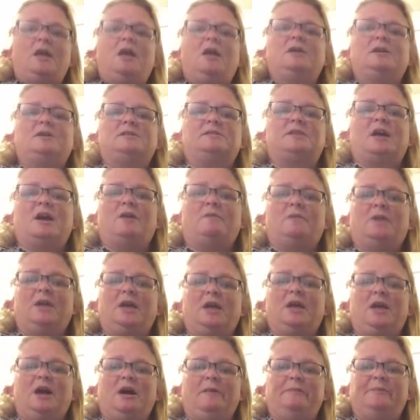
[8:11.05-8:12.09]
Because I want to
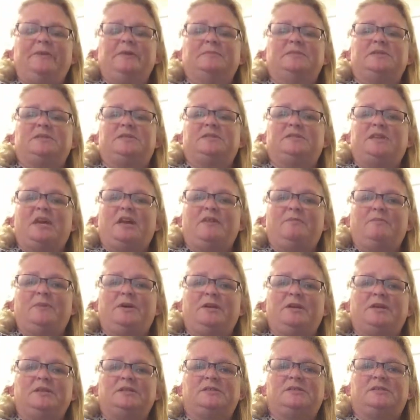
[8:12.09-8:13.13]
help them save
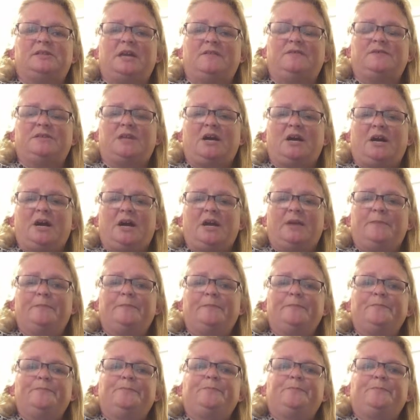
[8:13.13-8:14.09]
money, save time,